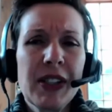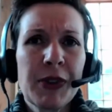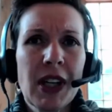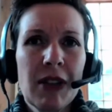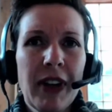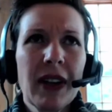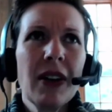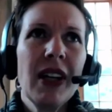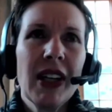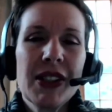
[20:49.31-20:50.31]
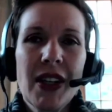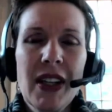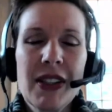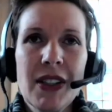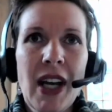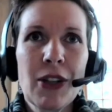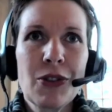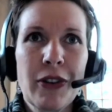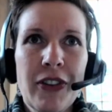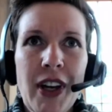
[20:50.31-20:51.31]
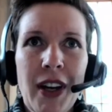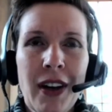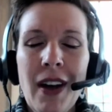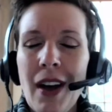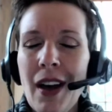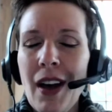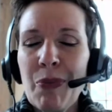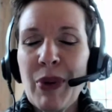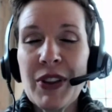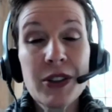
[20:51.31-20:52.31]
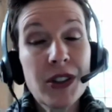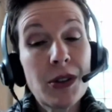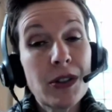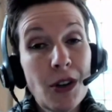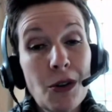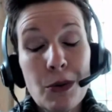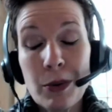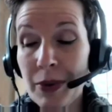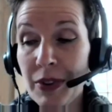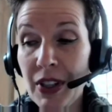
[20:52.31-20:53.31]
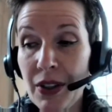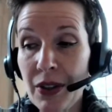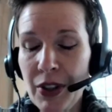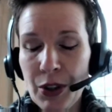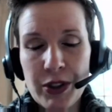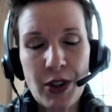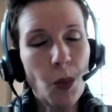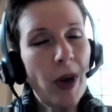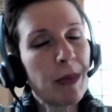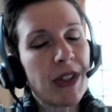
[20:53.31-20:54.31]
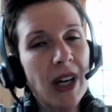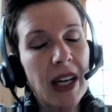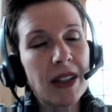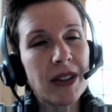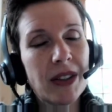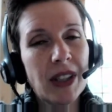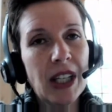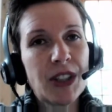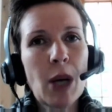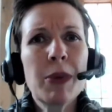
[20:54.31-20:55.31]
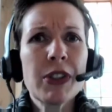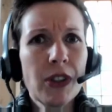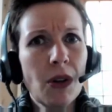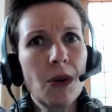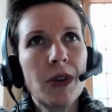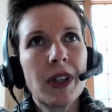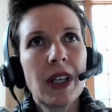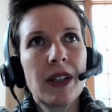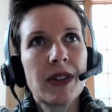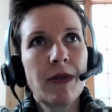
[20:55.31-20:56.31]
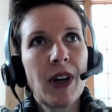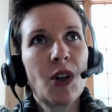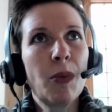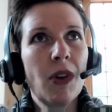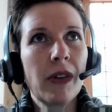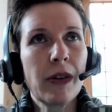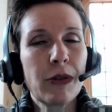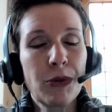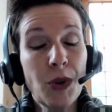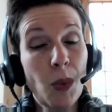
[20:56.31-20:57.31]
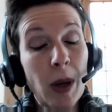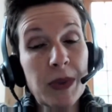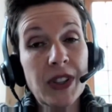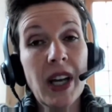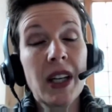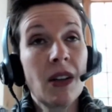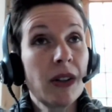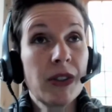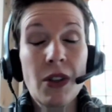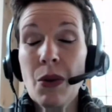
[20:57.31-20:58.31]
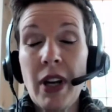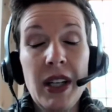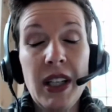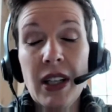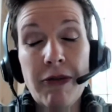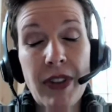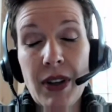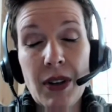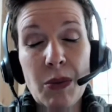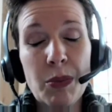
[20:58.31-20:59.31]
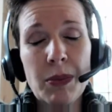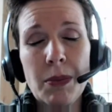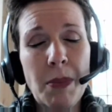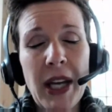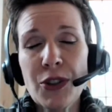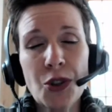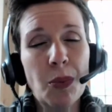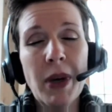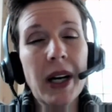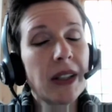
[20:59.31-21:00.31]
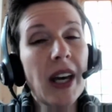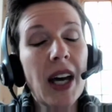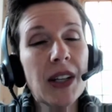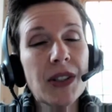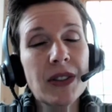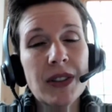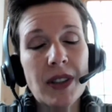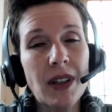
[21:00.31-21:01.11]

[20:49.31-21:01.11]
kind of like, oh yeah, that's a natural thing. But there's also there's the website. Each episode is available through the website, and also any of the major podcast